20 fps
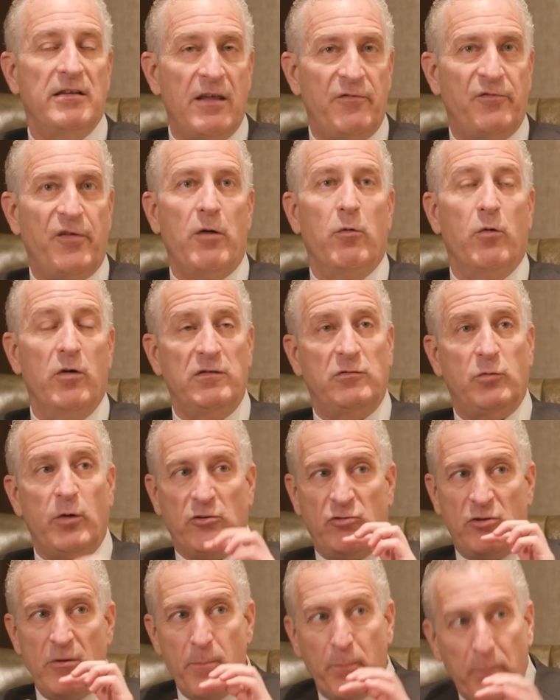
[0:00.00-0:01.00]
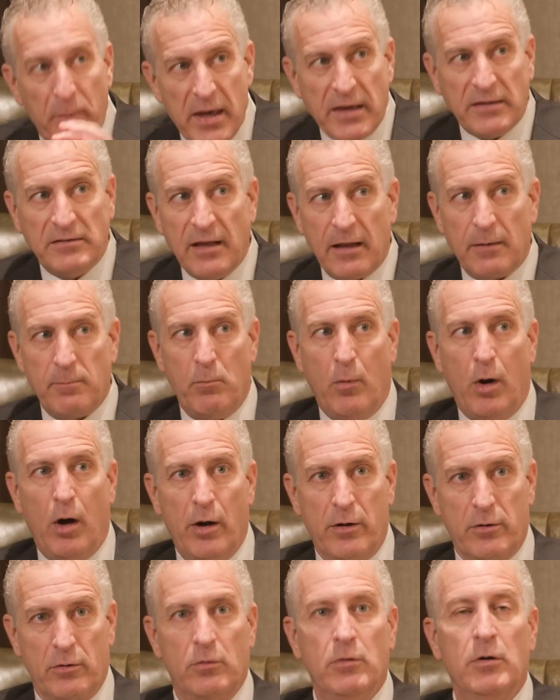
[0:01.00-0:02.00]
And if I was to actually pick that
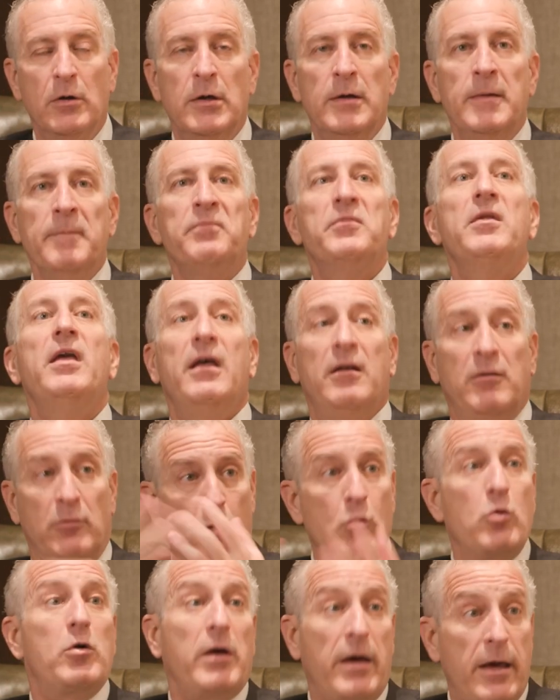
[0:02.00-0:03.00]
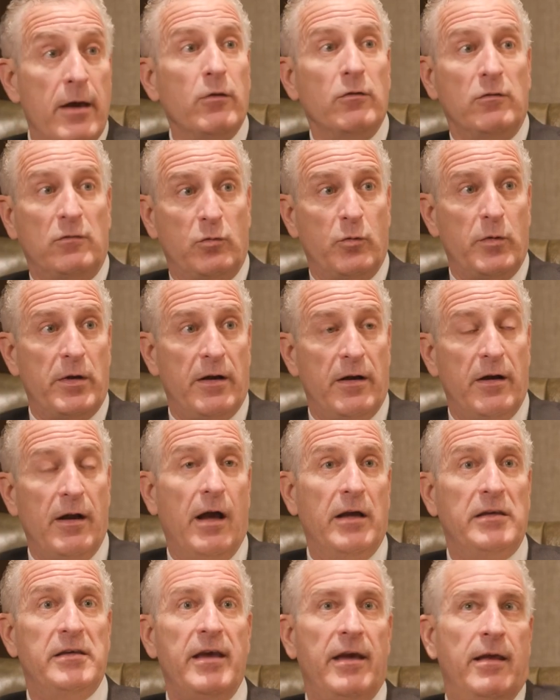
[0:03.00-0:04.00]
model and look
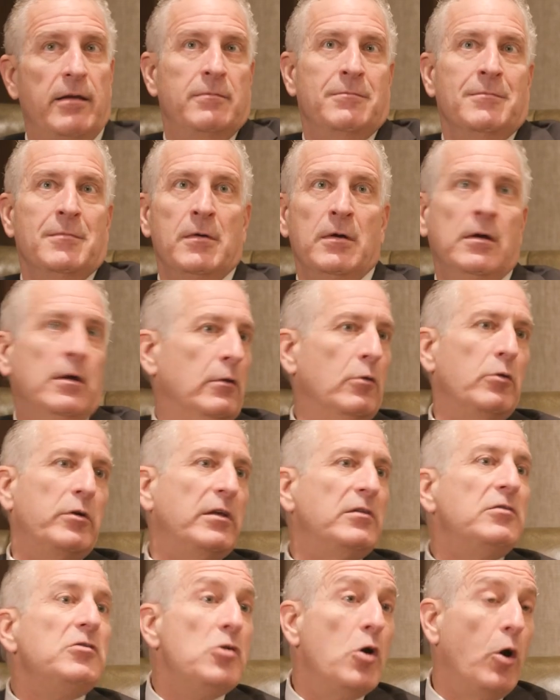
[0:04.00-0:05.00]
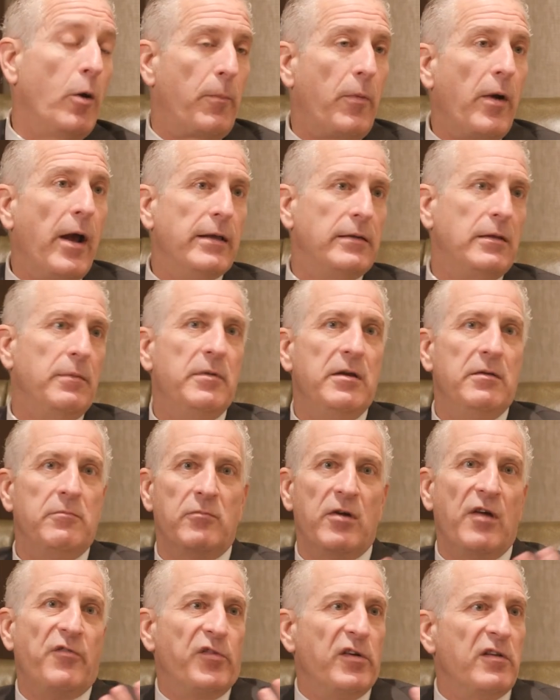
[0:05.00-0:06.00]
elsewhere, again, look at Europe, right? I
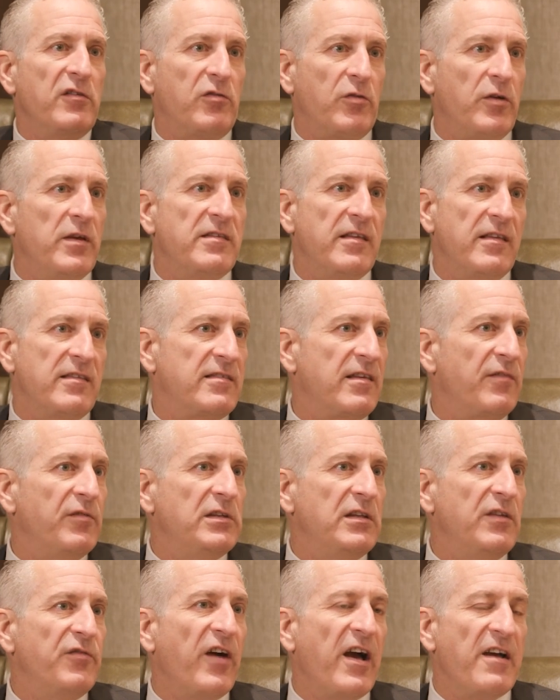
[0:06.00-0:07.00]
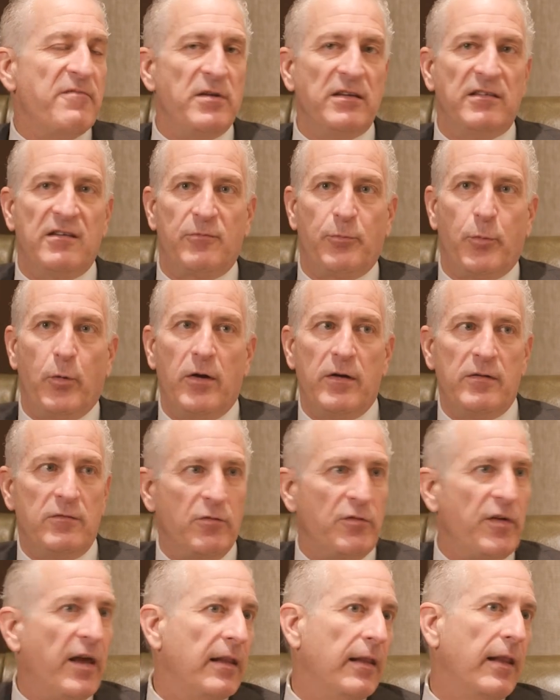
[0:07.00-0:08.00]
mean, reference rates at 75 basis
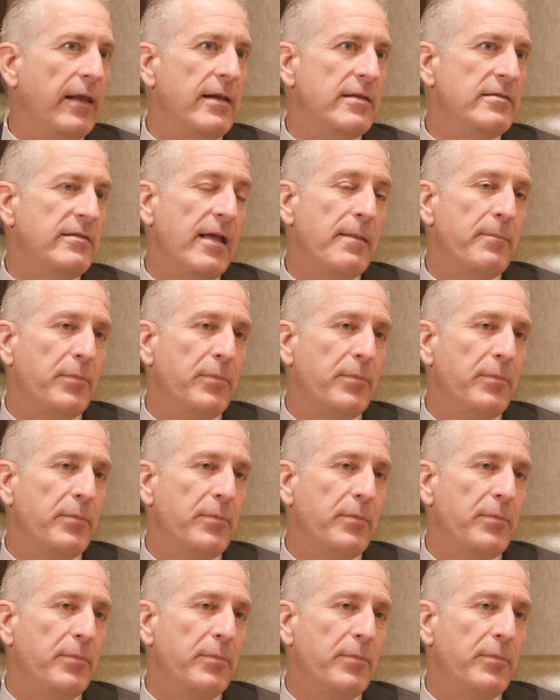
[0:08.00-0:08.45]
points with headline at